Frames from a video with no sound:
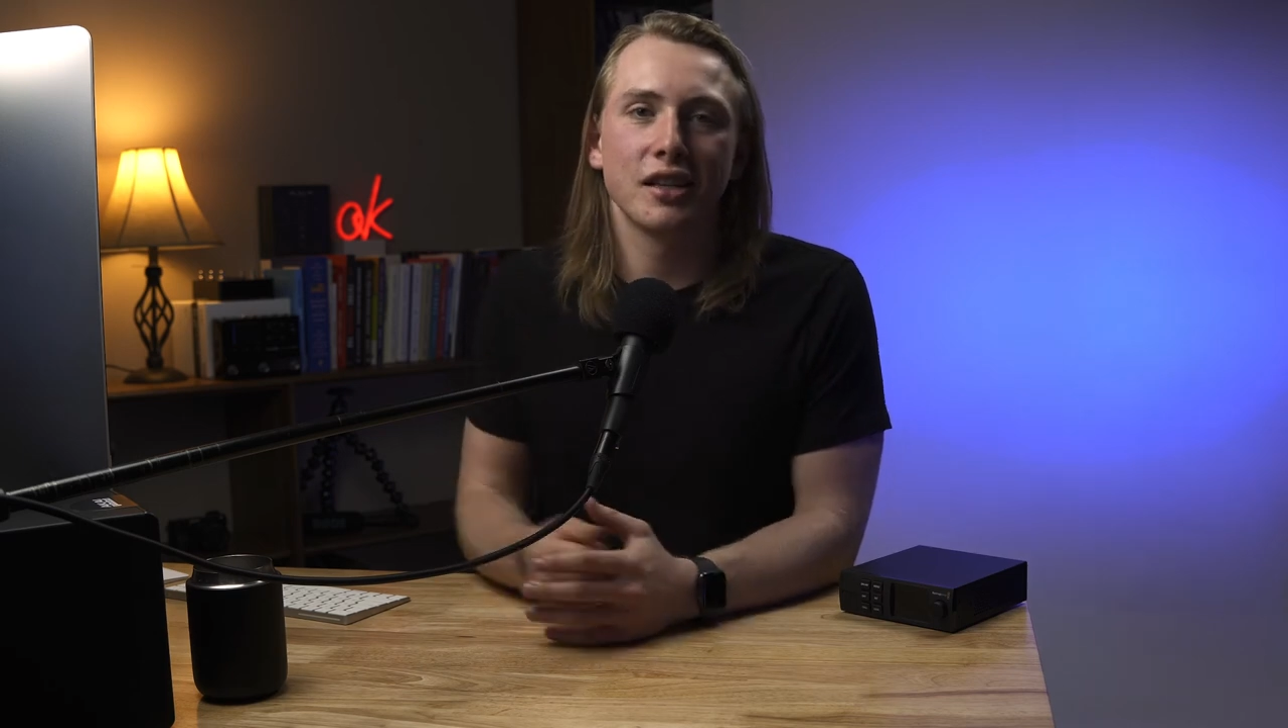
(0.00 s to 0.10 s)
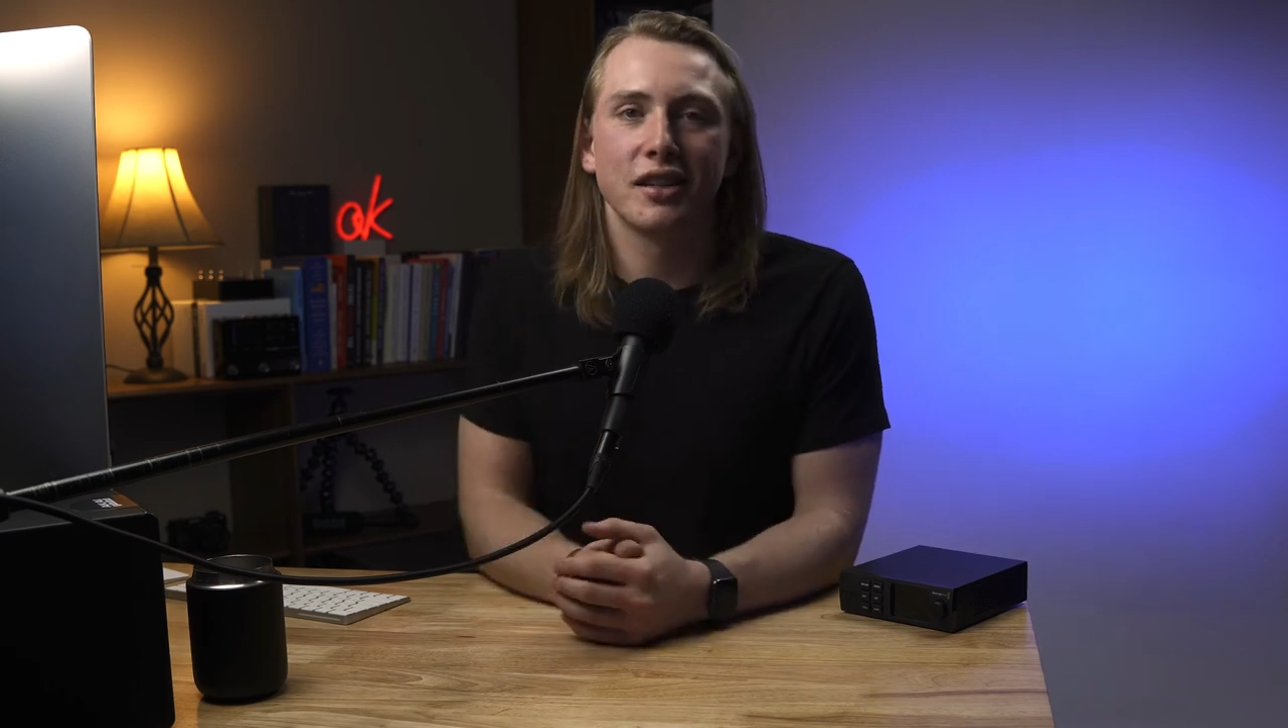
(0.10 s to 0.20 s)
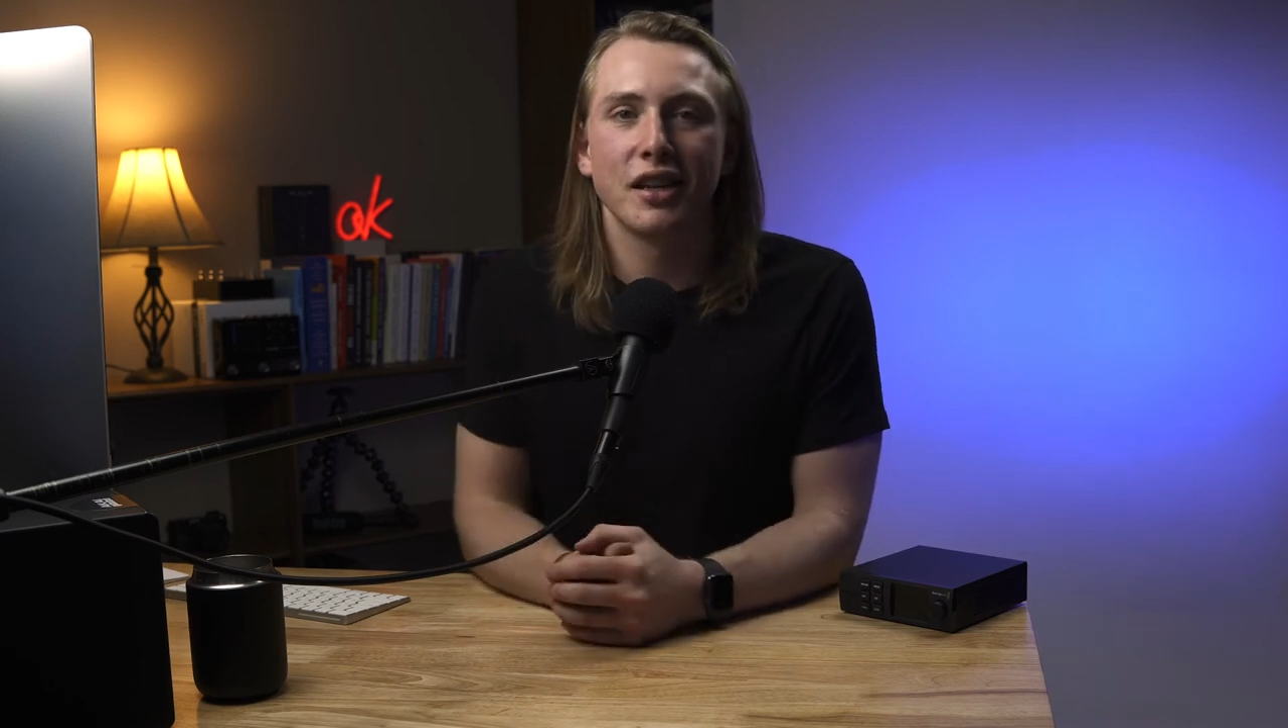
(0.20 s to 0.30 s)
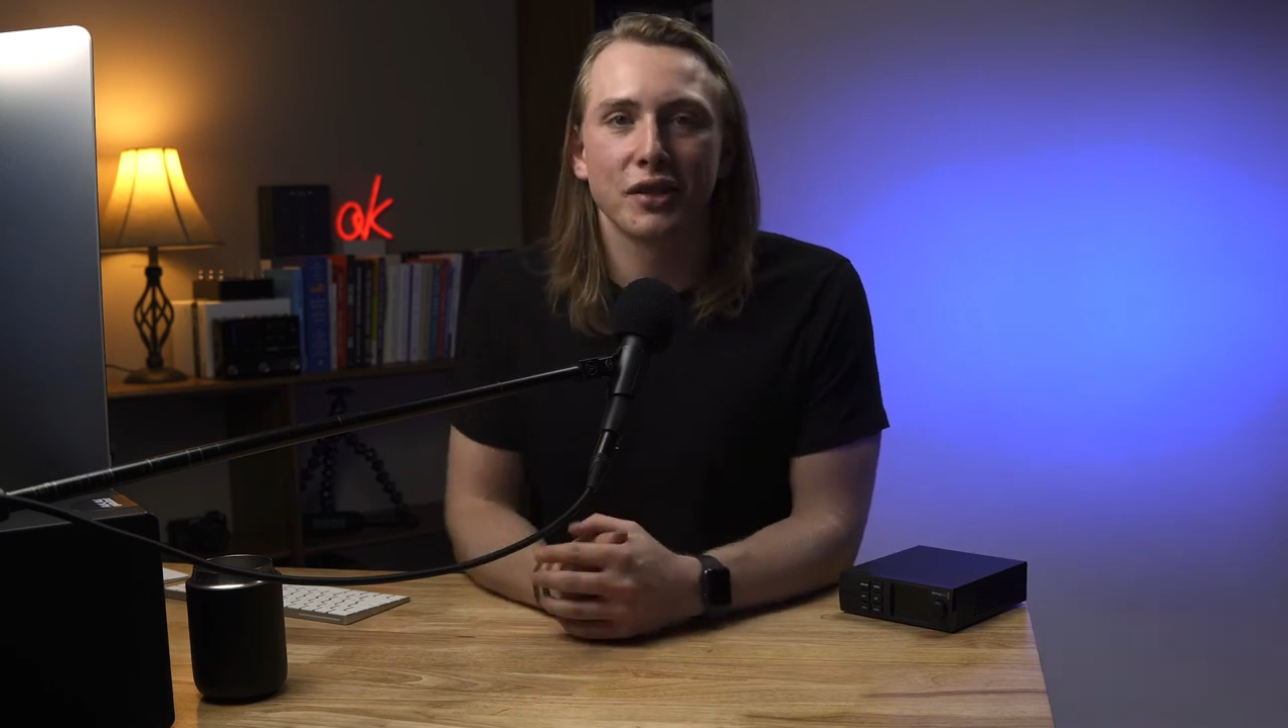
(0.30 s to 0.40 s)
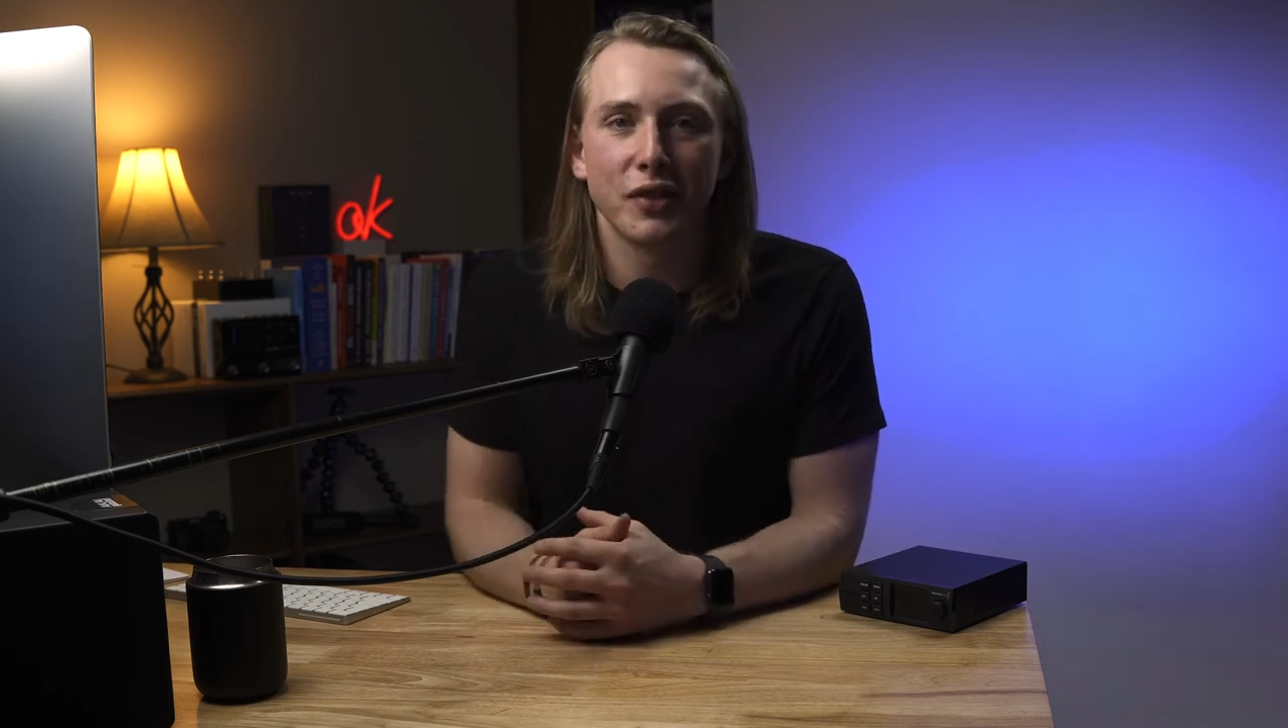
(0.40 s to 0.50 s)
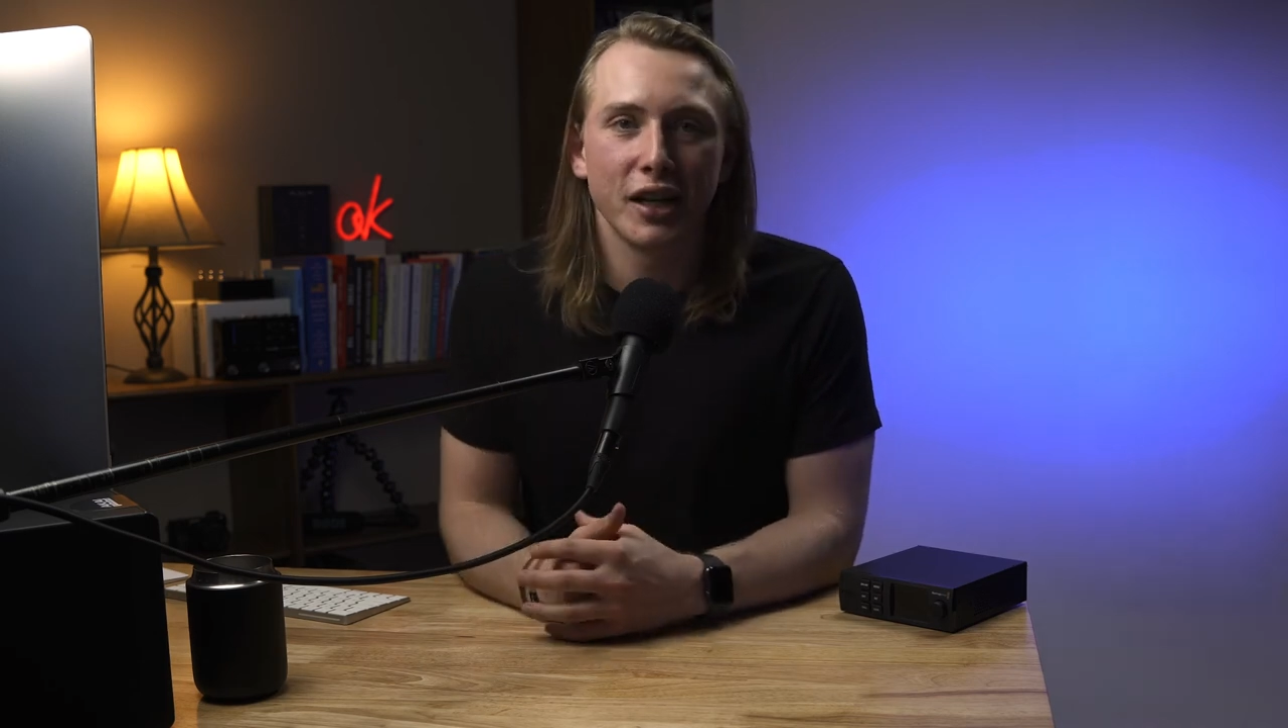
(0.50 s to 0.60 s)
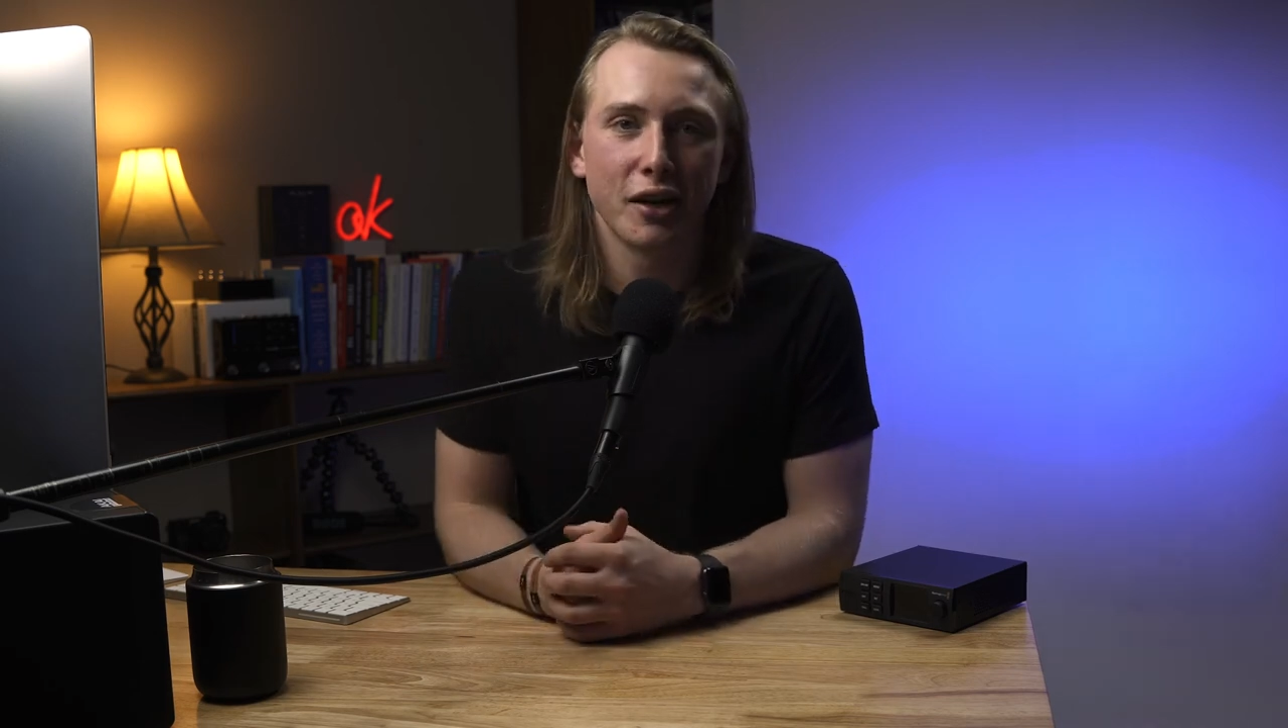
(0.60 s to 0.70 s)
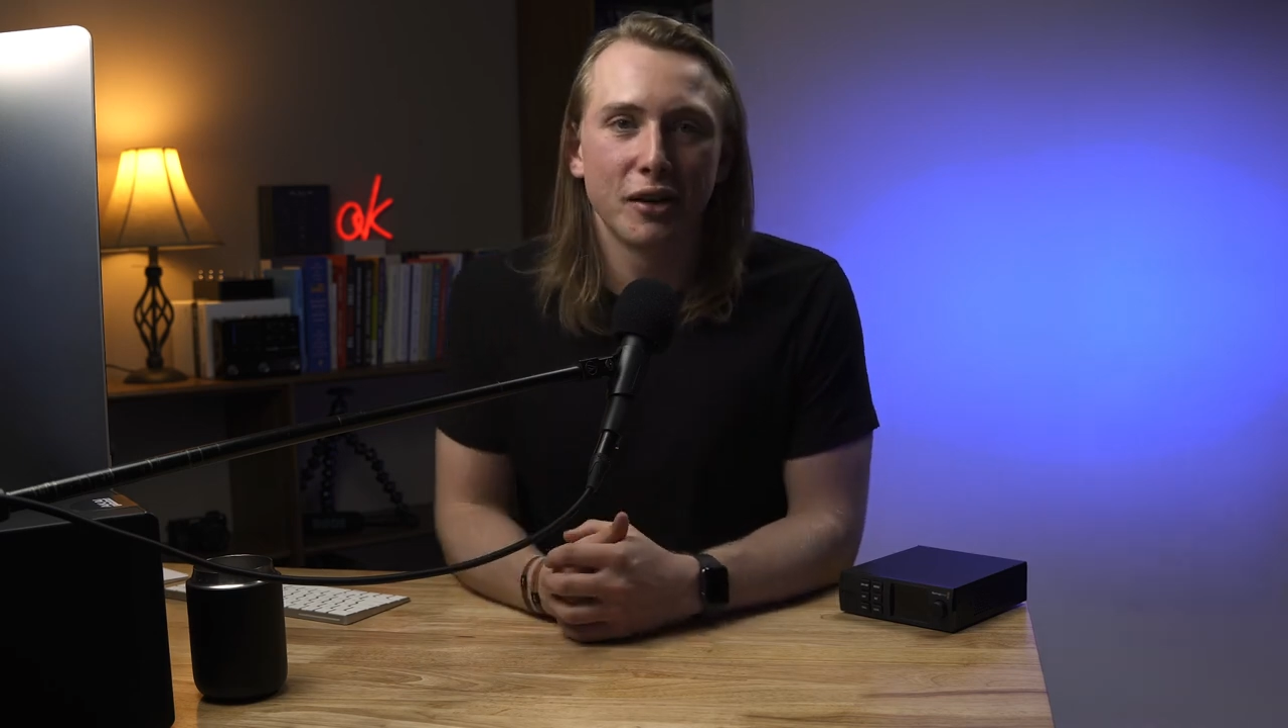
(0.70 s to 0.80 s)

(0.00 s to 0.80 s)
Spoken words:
guys in the next